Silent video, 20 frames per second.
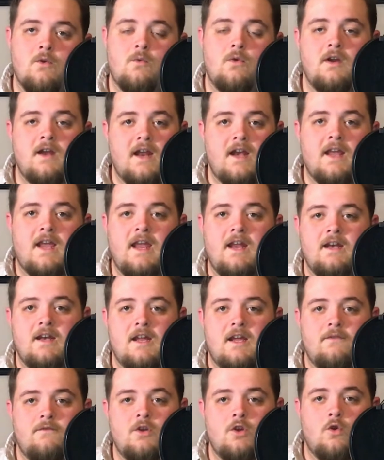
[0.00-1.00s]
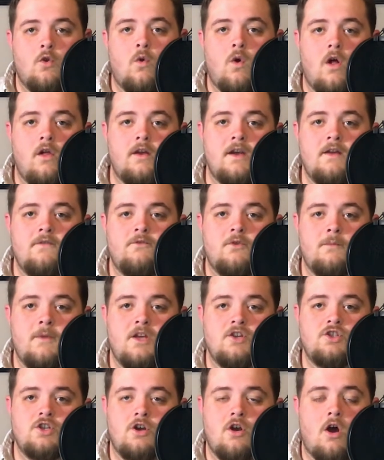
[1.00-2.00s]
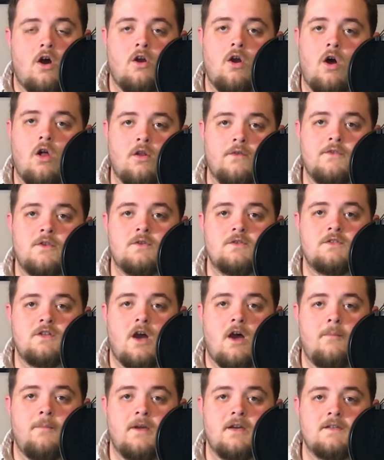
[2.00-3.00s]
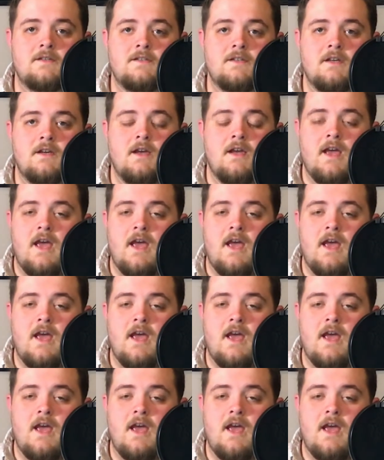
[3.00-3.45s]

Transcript: We're dedicated to giving you quality information on all of those topics.